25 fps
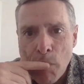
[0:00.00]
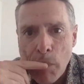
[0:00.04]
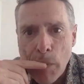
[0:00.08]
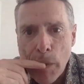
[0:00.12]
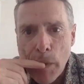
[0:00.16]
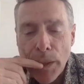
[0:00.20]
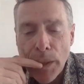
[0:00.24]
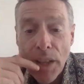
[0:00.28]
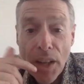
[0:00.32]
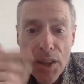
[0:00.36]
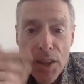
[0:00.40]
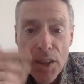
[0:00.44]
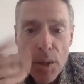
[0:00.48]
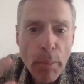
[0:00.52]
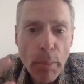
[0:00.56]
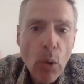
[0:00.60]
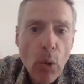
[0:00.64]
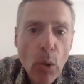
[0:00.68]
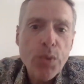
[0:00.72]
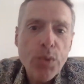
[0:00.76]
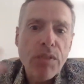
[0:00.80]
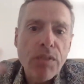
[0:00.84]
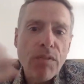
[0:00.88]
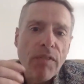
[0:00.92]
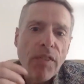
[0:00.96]
And the
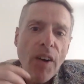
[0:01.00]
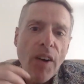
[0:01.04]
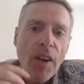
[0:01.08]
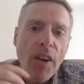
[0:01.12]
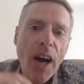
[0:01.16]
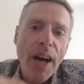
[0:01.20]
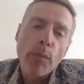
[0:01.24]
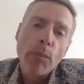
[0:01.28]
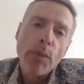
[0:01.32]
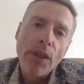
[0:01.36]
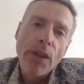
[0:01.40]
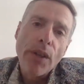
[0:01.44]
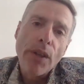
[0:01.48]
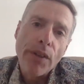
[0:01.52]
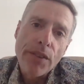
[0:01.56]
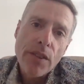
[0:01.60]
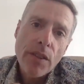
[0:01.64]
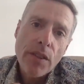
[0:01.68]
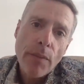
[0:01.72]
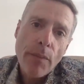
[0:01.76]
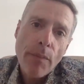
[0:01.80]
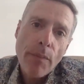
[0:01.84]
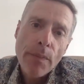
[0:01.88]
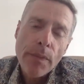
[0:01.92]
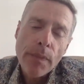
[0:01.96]
built
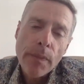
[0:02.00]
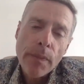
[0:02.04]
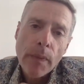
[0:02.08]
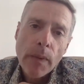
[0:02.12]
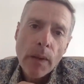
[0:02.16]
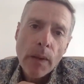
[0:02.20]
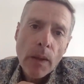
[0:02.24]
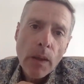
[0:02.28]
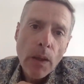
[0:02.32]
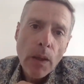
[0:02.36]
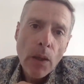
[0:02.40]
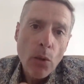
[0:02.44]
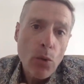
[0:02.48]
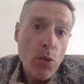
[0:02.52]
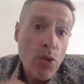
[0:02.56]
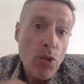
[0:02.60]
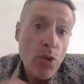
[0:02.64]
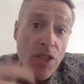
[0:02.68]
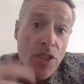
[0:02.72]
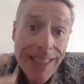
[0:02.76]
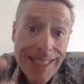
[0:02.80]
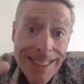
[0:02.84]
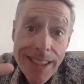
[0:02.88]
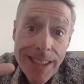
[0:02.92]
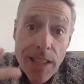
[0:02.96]
environment,
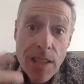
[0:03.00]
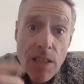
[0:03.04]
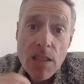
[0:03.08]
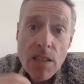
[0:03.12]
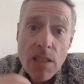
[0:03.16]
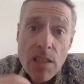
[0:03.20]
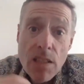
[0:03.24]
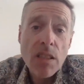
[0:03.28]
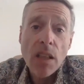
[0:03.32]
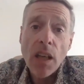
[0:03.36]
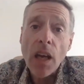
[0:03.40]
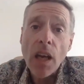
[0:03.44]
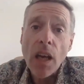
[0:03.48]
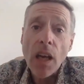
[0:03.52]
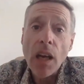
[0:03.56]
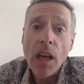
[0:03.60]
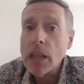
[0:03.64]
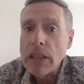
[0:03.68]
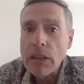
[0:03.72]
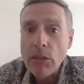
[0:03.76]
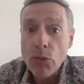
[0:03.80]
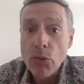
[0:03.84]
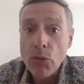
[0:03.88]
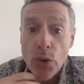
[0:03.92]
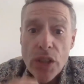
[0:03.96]
cities,
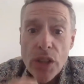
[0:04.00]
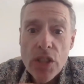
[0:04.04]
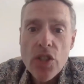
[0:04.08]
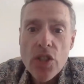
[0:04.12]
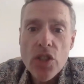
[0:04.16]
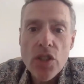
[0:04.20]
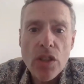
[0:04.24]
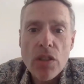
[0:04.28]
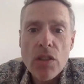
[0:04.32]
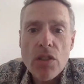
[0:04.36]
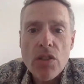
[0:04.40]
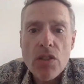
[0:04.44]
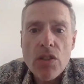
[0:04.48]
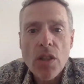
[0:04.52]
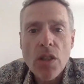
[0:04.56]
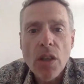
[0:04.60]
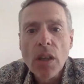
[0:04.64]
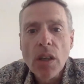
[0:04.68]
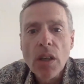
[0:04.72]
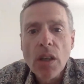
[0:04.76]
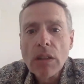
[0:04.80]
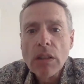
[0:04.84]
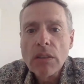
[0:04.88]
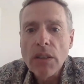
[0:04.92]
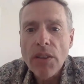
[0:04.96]
regions,
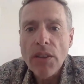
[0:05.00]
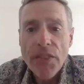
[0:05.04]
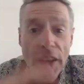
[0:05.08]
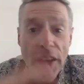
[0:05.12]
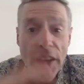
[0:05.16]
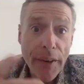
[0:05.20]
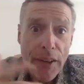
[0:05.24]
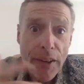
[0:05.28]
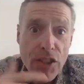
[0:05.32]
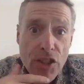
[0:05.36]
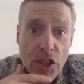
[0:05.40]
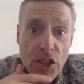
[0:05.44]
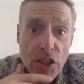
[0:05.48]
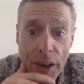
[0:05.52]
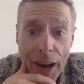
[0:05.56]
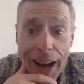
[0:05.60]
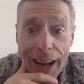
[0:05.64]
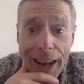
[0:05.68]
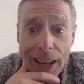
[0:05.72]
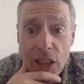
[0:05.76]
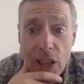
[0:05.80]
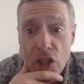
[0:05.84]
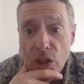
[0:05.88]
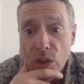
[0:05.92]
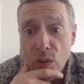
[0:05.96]
and their
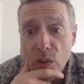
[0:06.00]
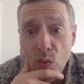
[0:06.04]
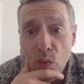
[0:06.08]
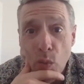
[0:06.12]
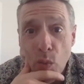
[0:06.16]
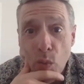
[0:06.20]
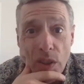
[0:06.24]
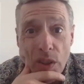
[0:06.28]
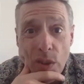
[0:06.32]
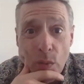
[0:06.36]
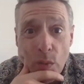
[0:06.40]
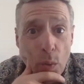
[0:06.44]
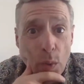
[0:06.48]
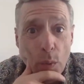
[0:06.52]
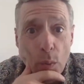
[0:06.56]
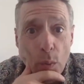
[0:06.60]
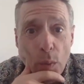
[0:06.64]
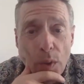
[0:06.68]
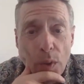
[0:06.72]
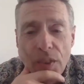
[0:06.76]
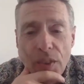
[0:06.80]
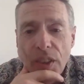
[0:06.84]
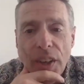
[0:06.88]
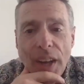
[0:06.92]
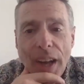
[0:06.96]
interaction with
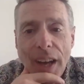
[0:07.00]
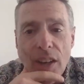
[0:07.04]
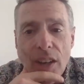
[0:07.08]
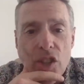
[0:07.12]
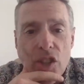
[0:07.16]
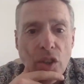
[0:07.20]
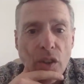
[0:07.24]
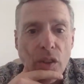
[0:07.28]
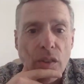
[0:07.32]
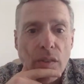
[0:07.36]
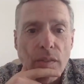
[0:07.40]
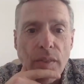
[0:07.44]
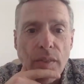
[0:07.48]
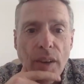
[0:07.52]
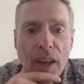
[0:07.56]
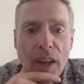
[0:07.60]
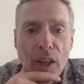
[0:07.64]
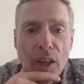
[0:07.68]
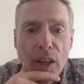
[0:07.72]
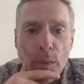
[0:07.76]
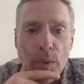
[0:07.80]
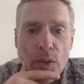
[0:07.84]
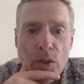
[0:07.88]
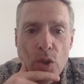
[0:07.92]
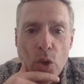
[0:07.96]
the natural
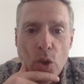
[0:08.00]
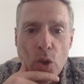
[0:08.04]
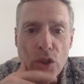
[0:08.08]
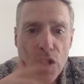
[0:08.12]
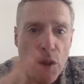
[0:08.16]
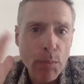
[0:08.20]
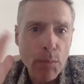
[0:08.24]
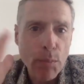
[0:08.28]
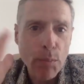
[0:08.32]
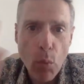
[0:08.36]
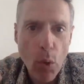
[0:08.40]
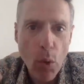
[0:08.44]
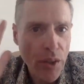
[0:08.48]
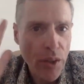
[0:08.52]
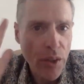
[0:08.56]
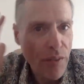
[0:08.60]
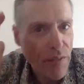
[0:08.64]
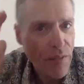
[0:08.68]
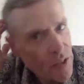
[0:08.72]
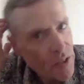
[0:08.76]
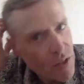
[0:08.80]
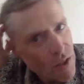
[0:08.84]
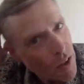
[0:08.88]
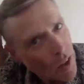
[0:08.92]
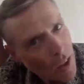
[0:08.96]
environment is going to be one of
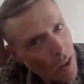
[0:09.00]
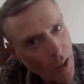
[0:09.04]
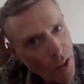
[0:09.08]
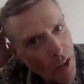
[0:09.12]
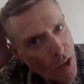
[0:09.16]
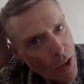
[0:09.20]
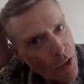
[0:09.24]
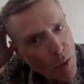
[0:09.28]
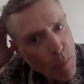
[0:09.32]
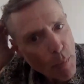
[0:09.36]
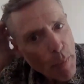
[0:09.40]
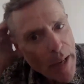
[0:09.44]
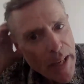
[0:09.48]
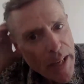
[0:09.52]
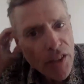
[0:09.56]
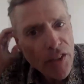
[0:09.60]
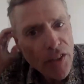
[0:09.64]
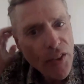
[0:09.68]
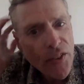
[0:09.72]
the main